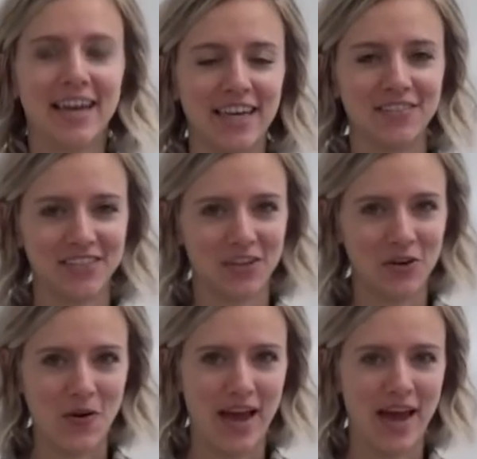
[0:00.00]
gives it
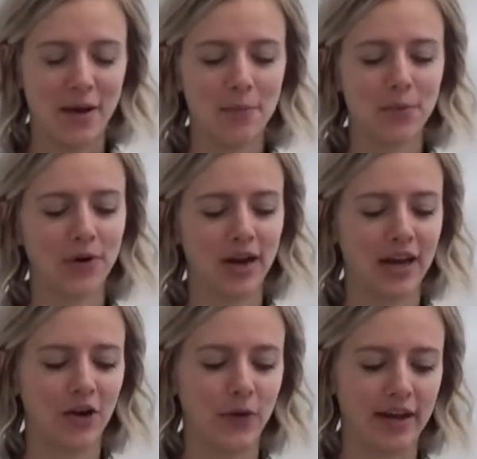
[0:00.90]
away
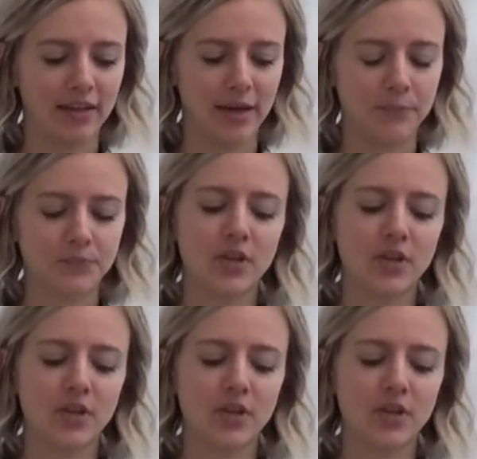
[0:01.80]
pretty quickly.